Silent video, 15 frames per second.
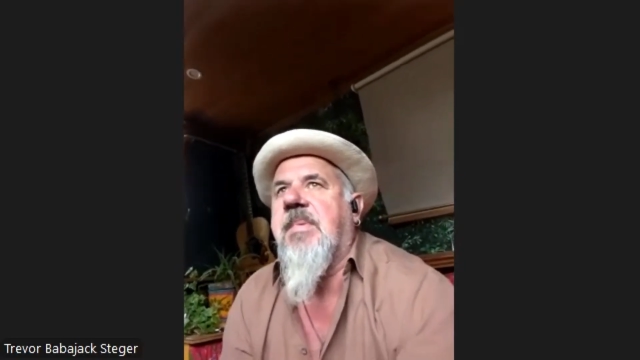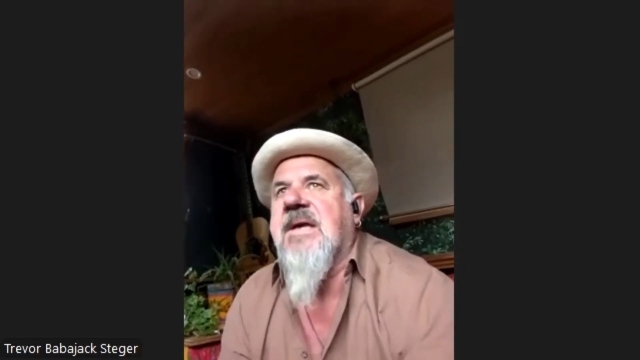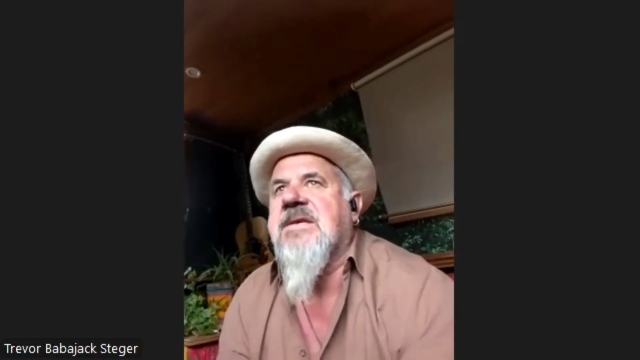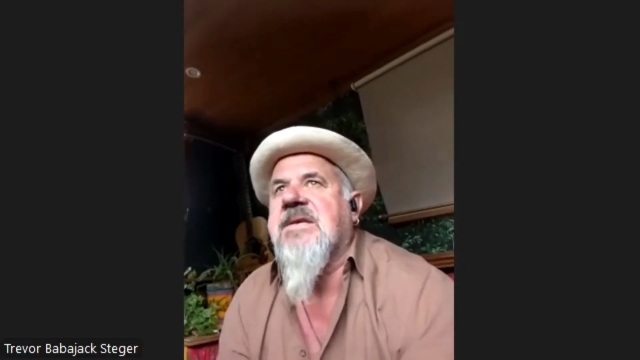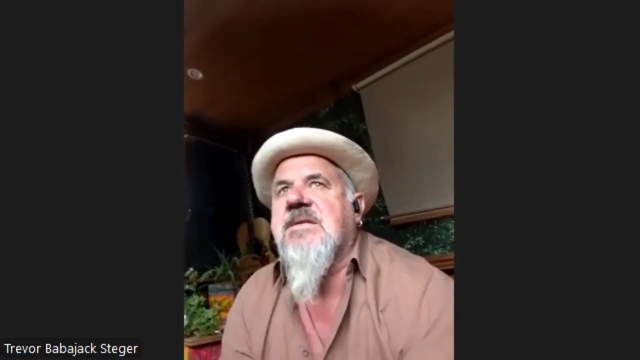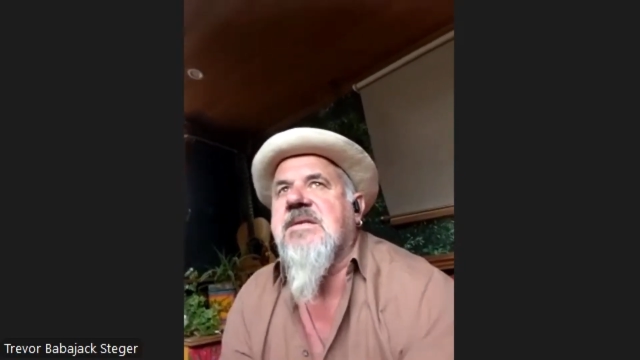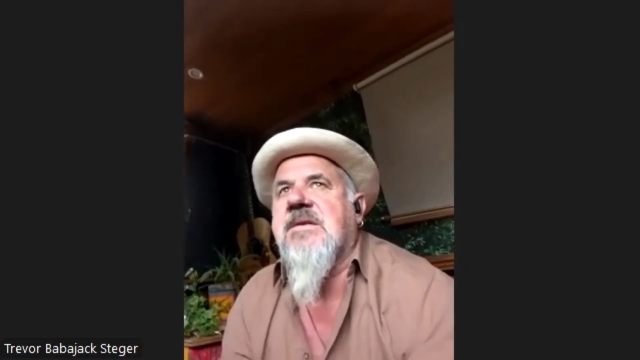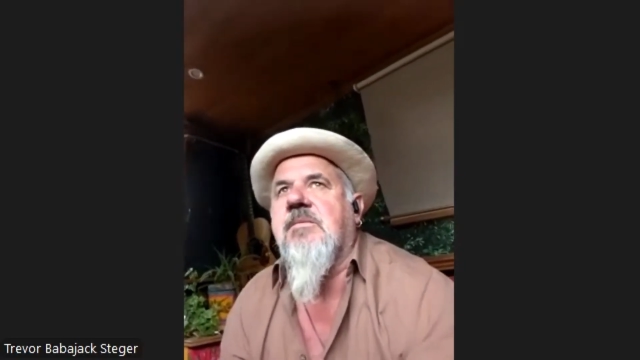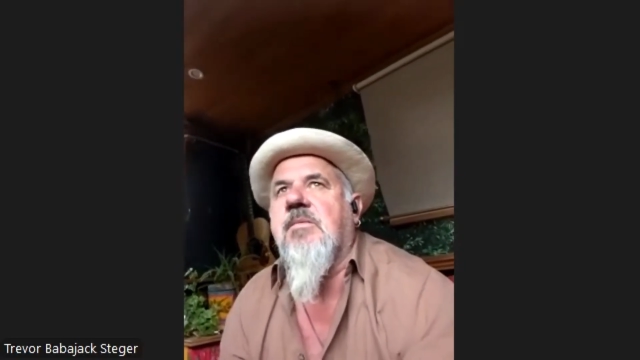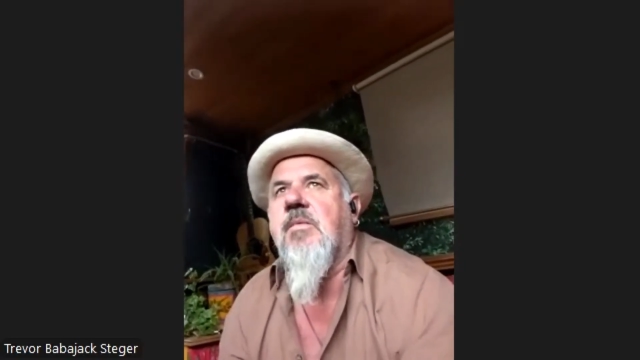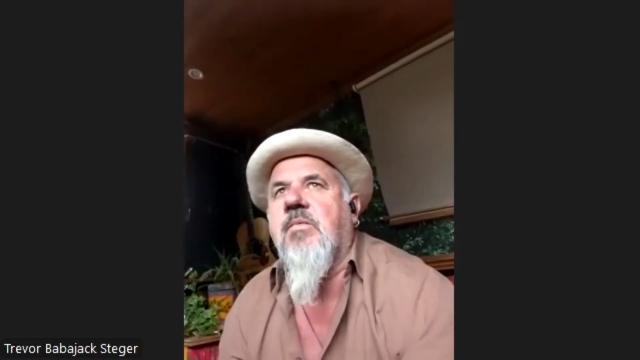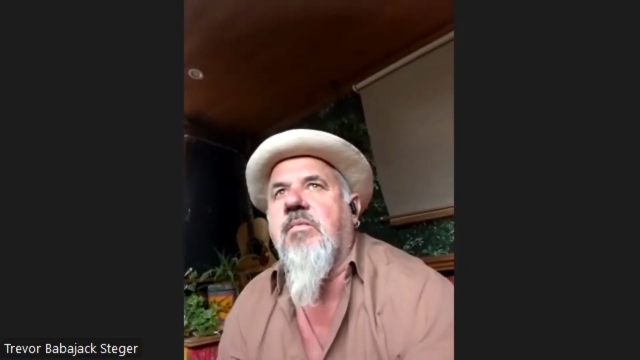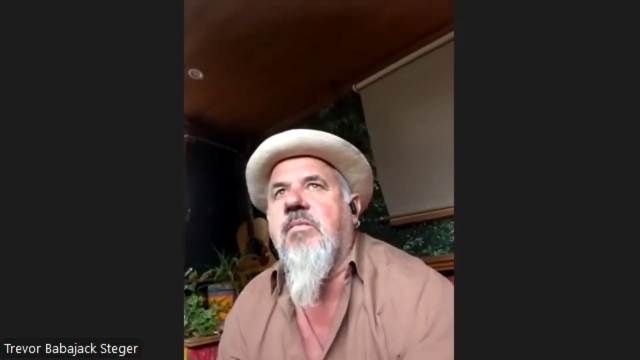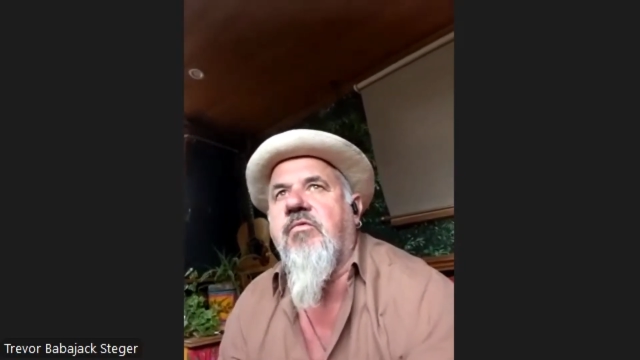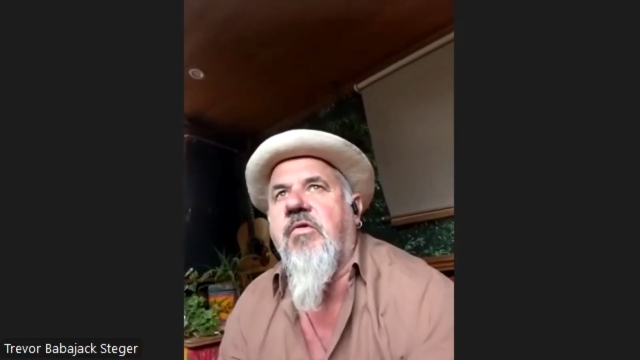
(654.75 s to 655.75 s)
best
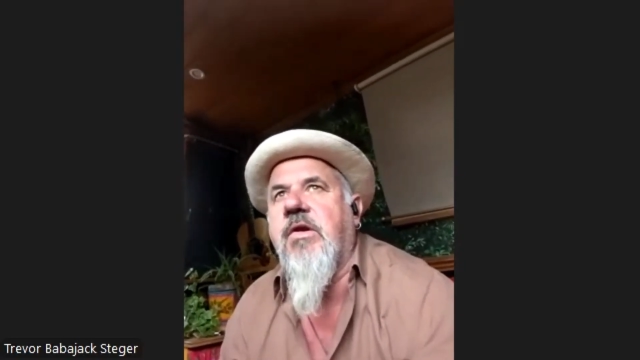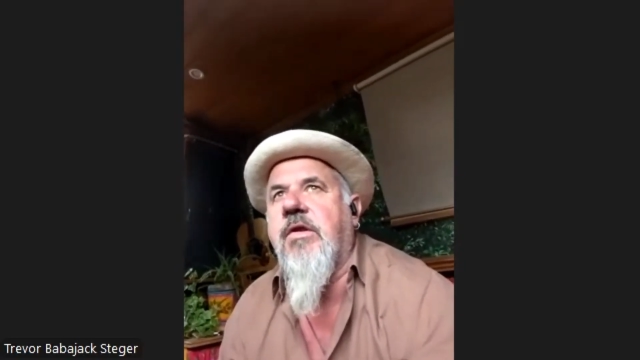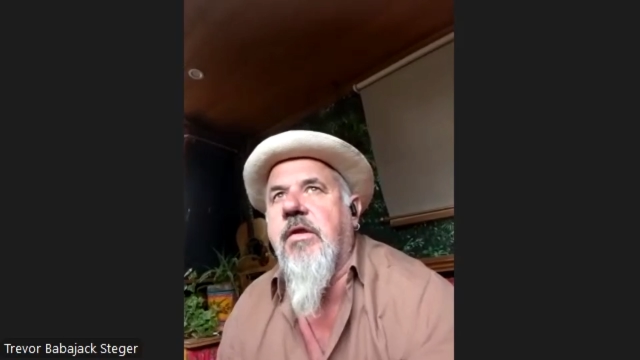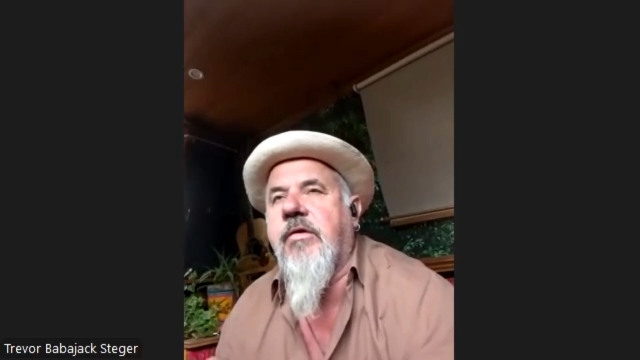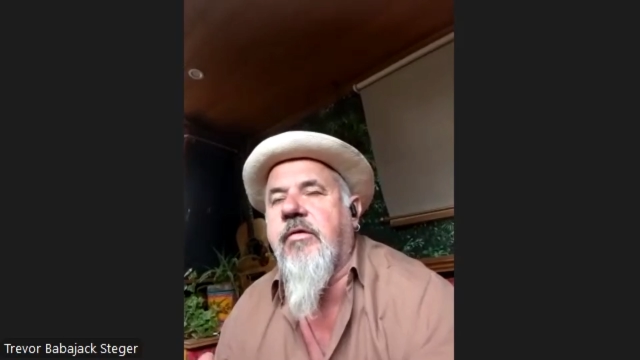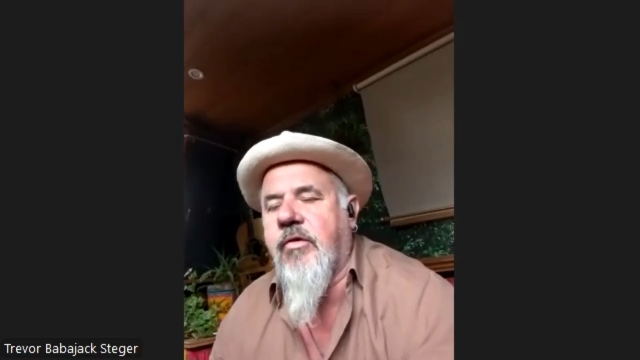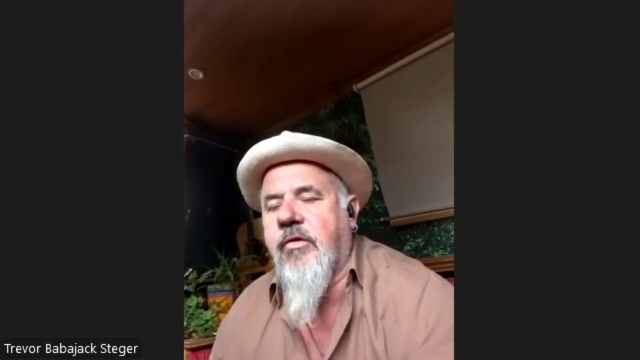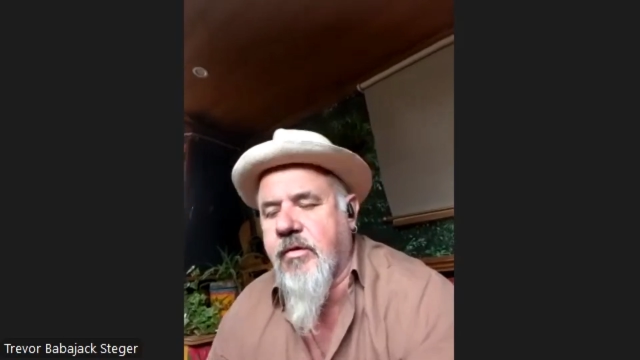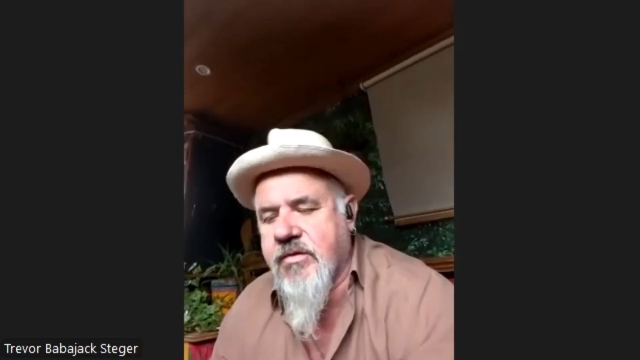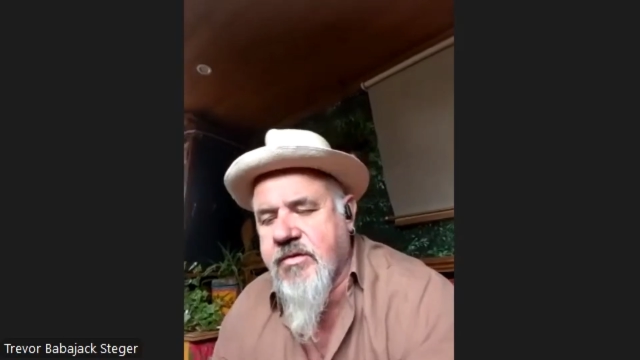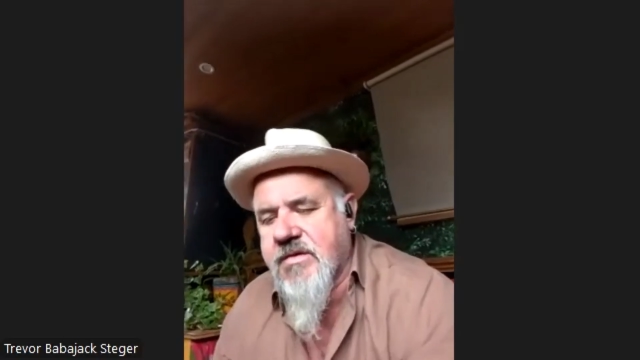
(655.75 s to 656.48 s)
run through.